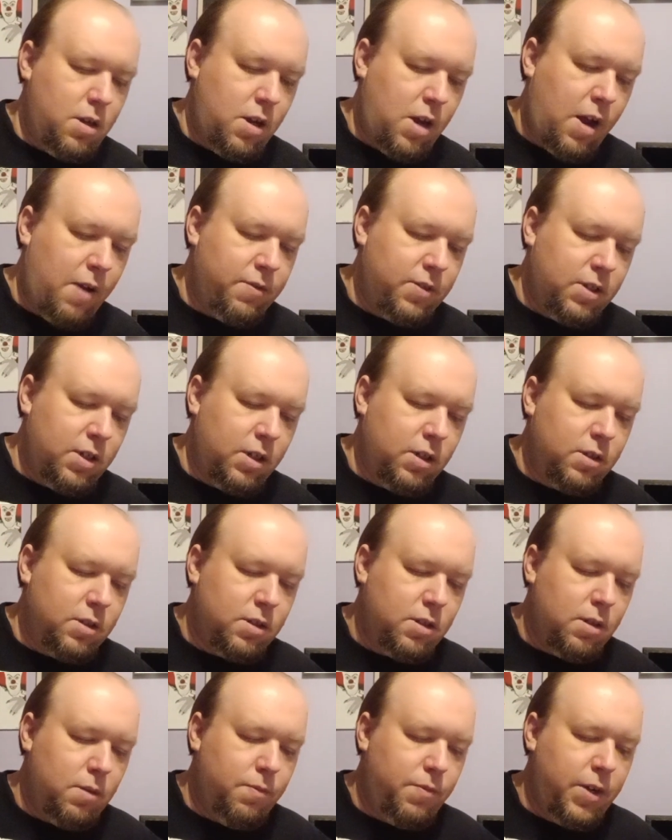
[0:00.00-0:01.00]
I've seen
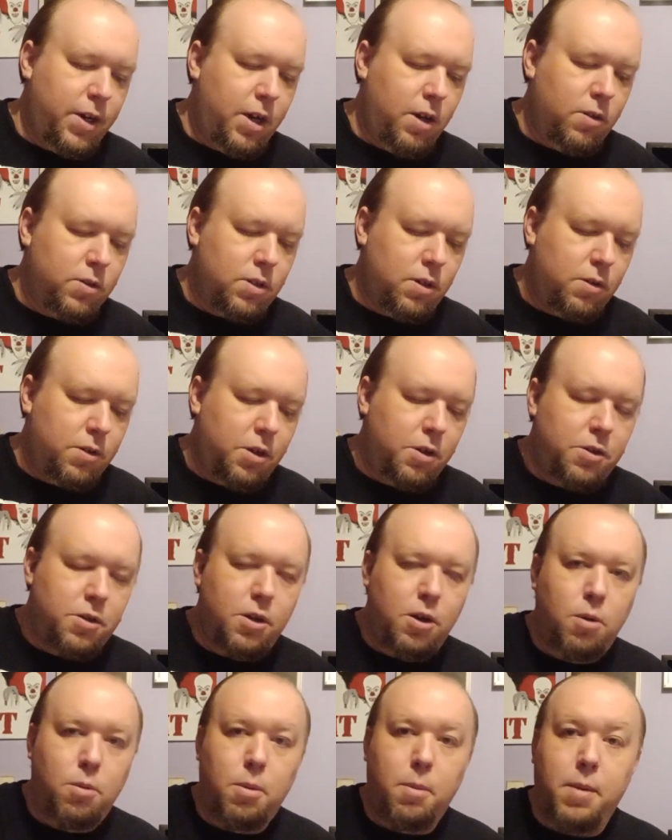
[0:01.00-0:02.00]
some videos on
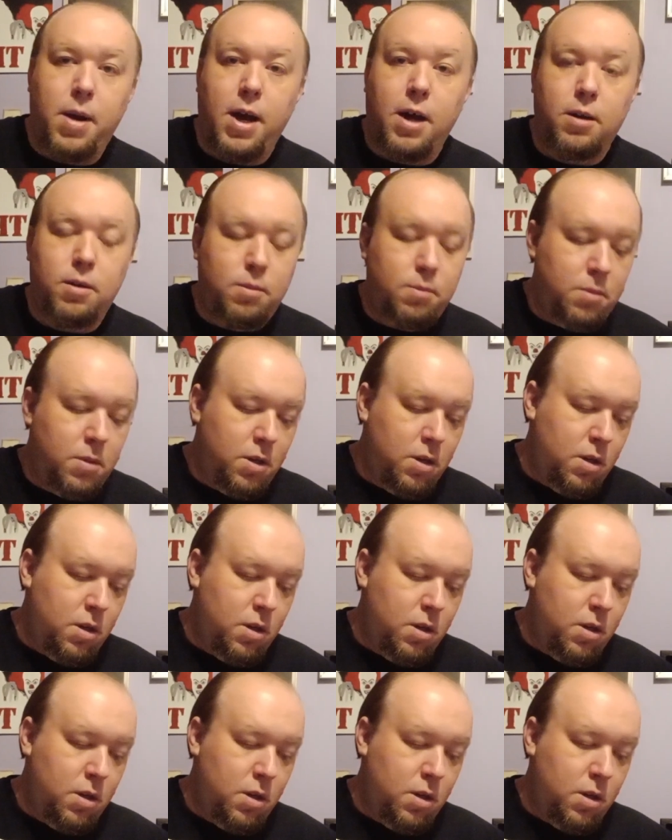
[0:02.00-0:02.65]
YouTube about them.